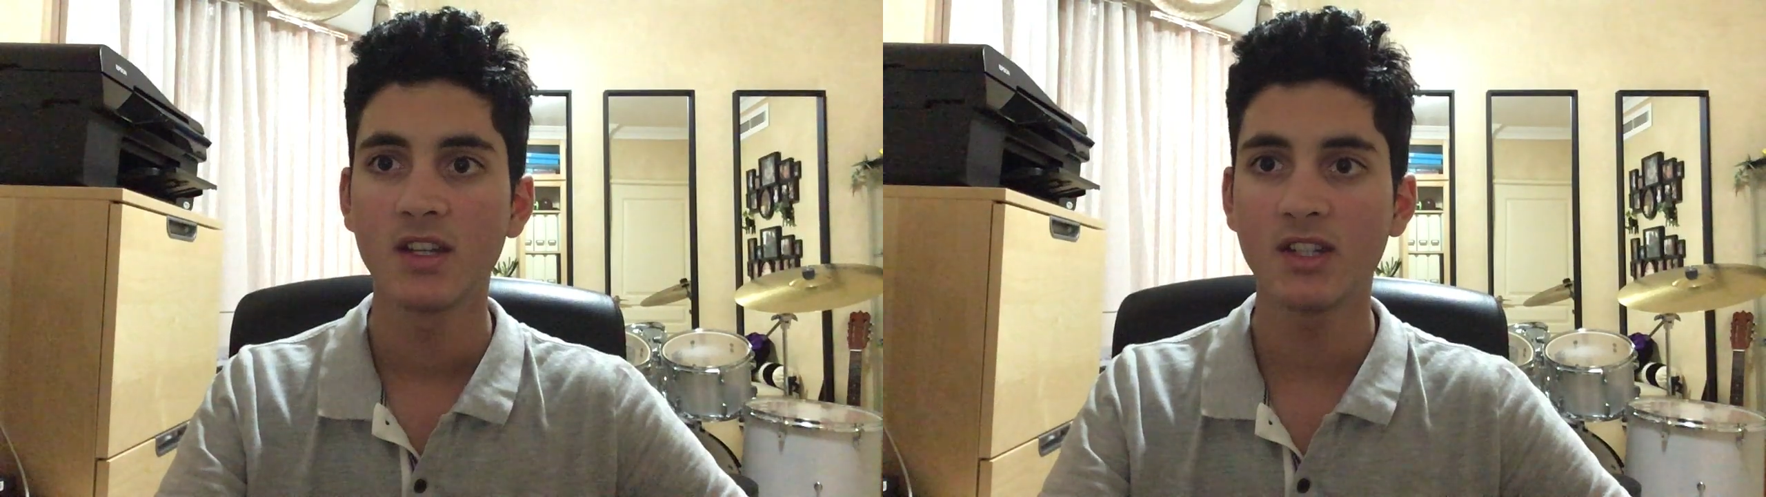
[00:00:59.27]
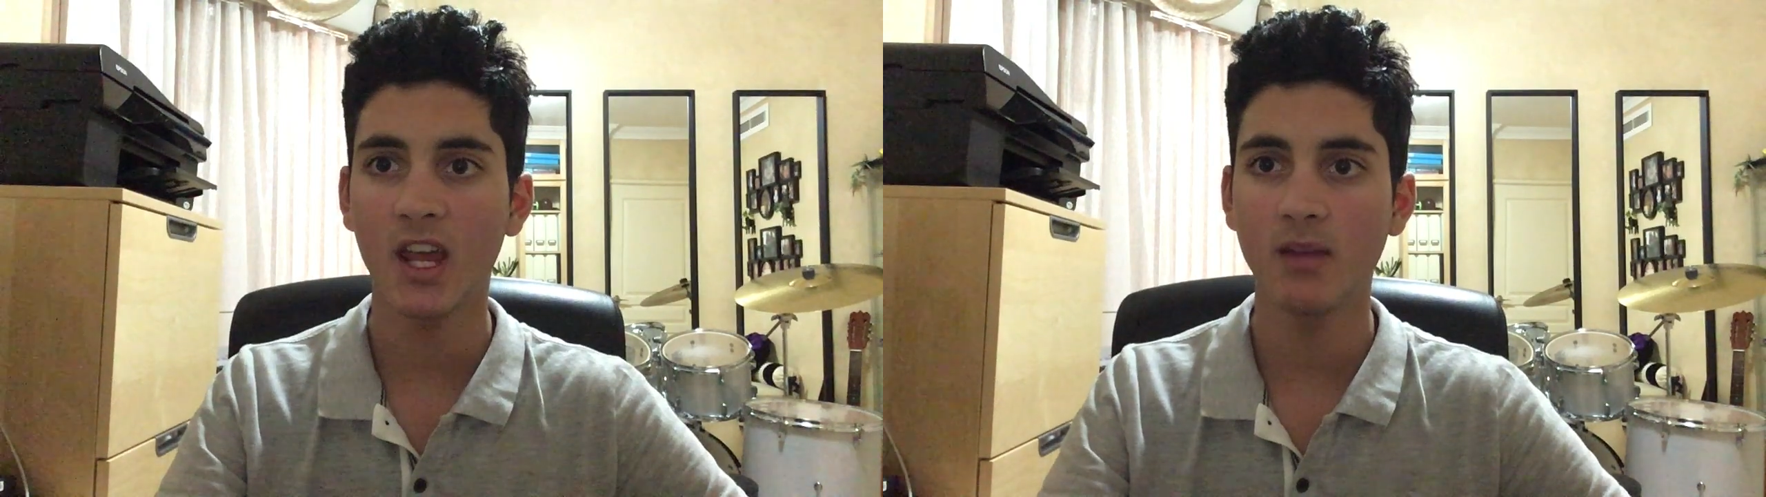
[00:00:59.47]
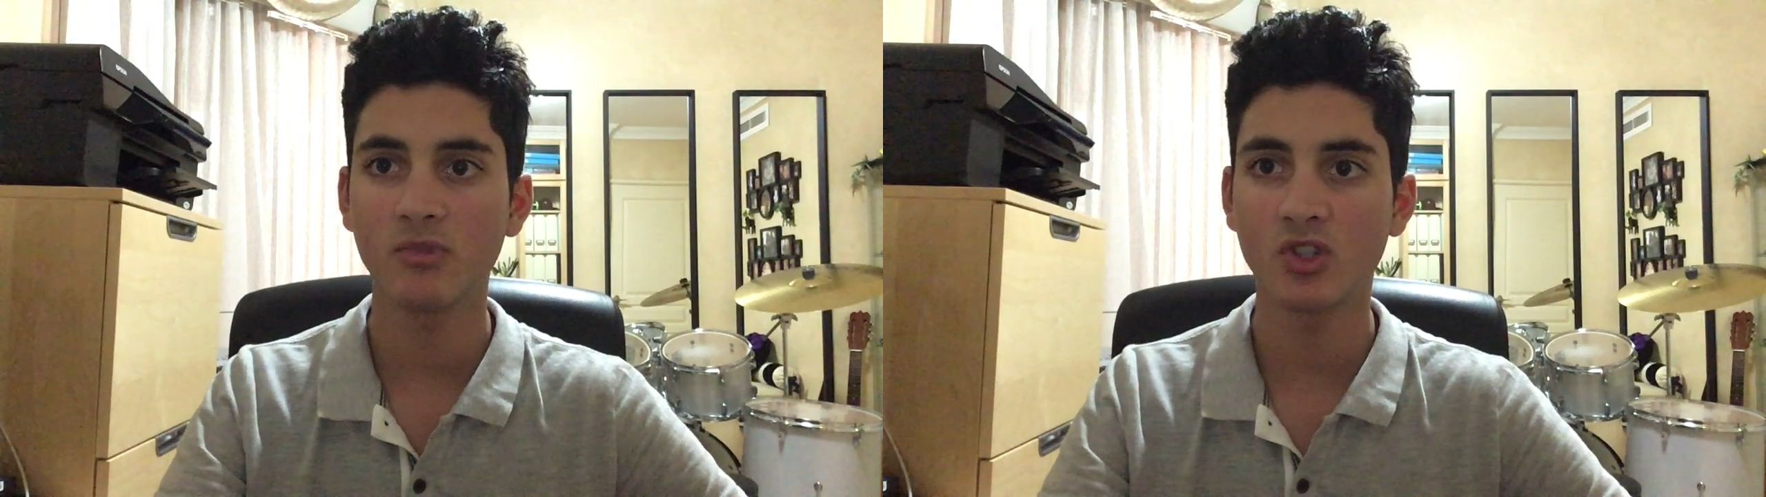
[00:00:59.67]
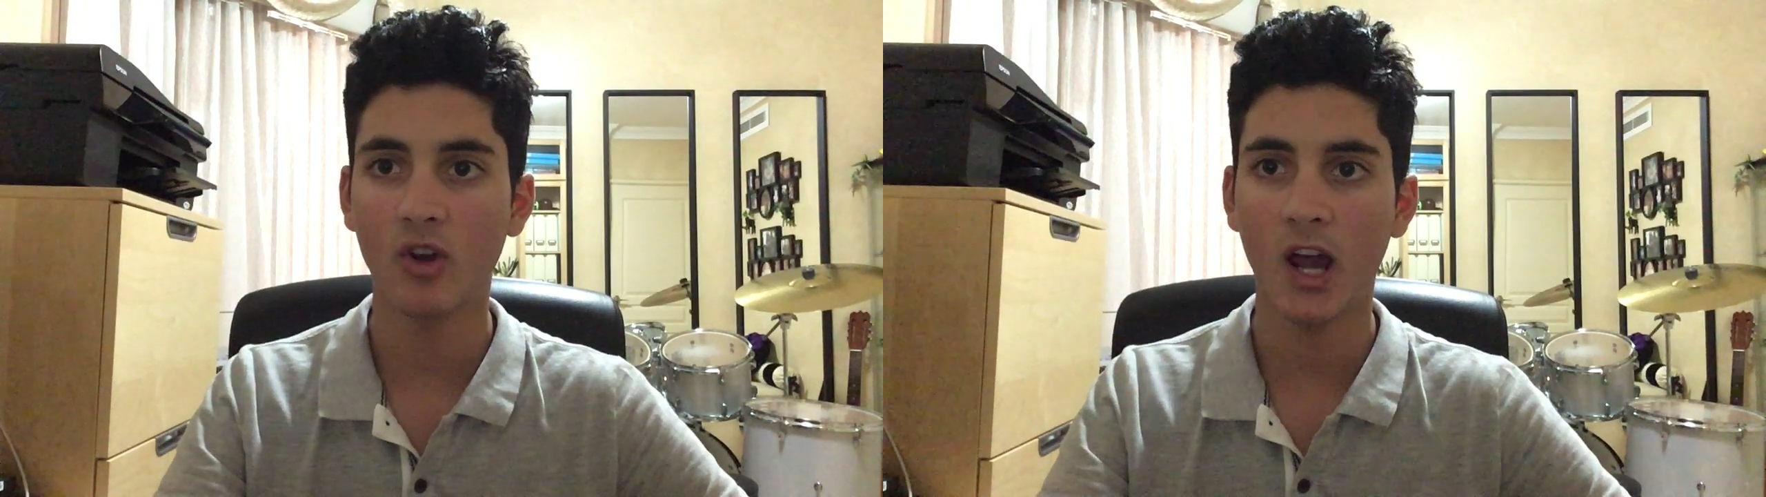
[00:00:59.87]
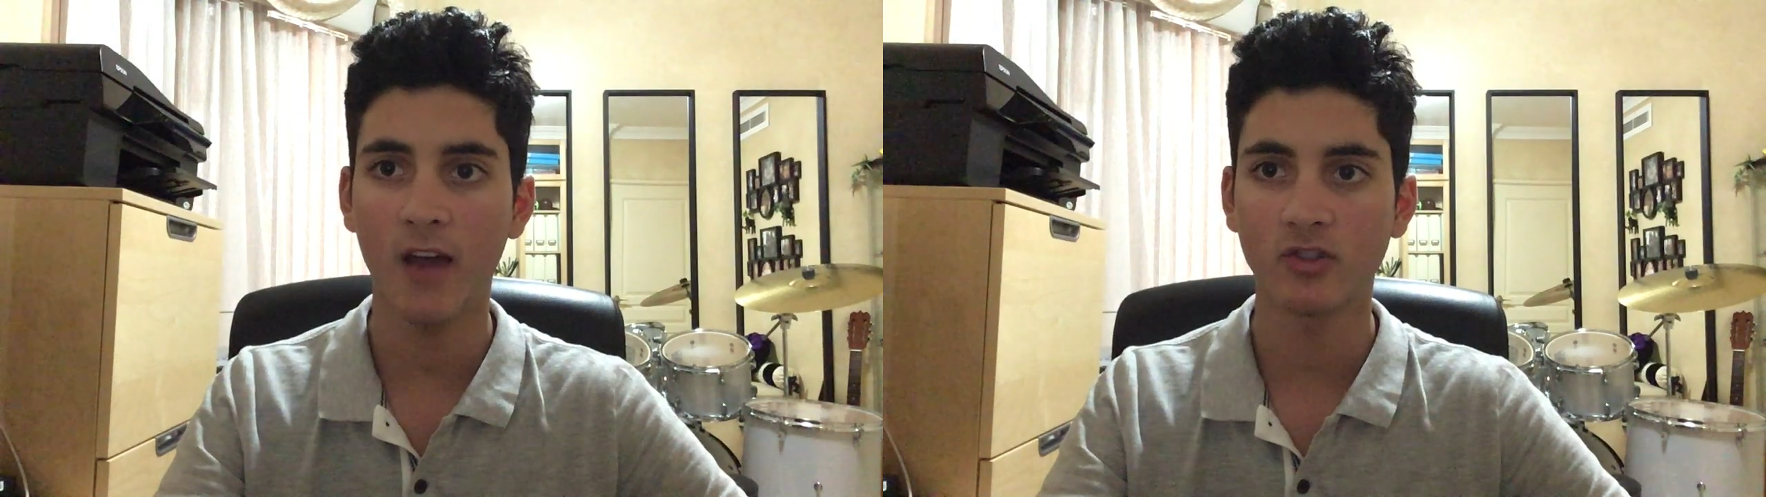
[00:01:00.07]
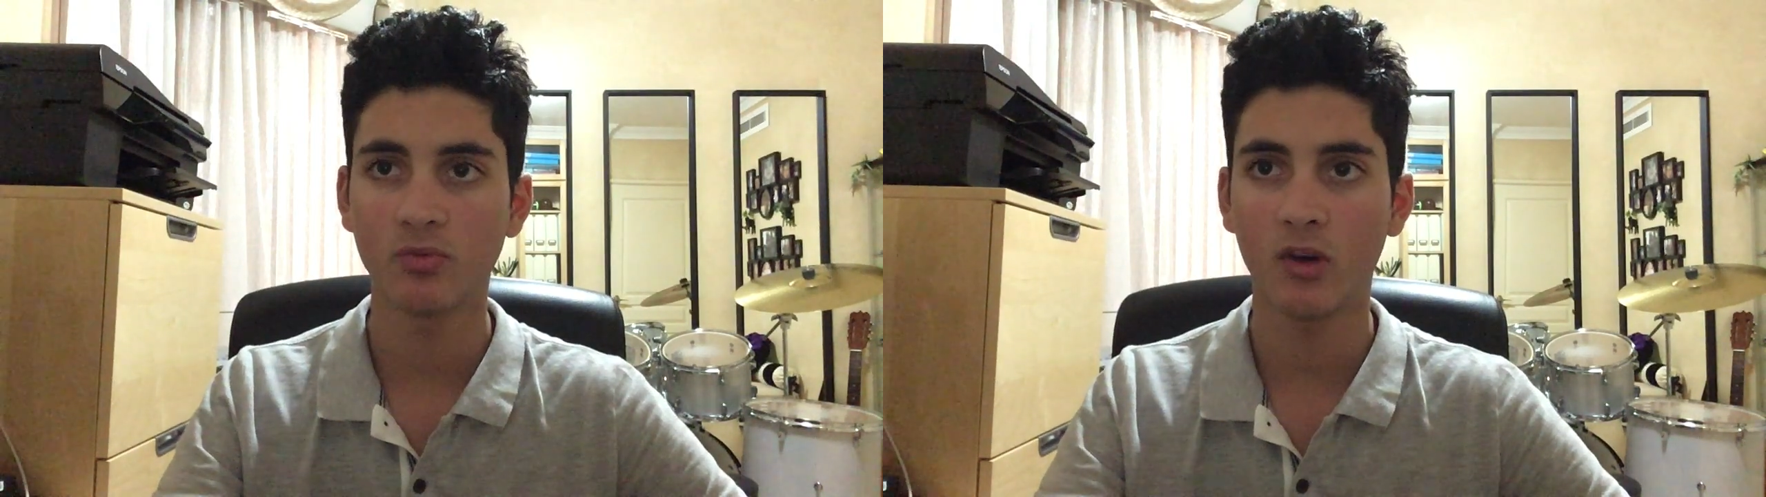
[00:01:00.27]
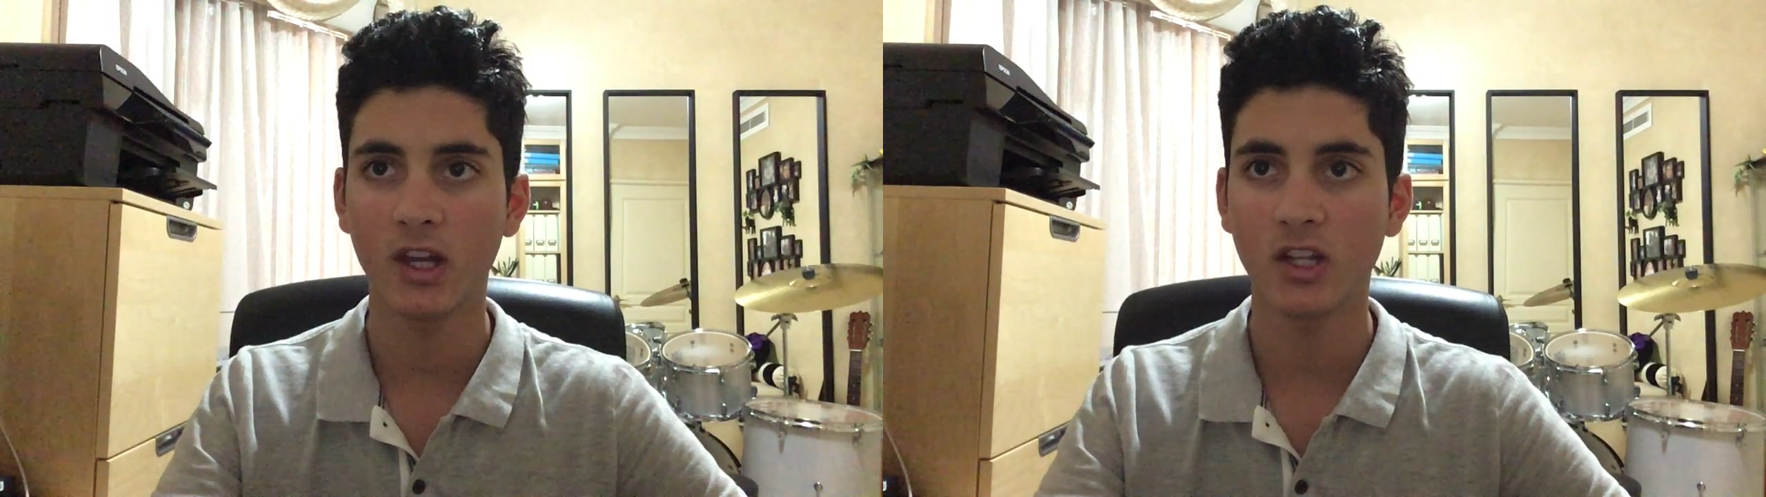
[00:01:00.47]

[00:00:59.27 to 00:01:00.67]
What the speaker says: teams don't have to play in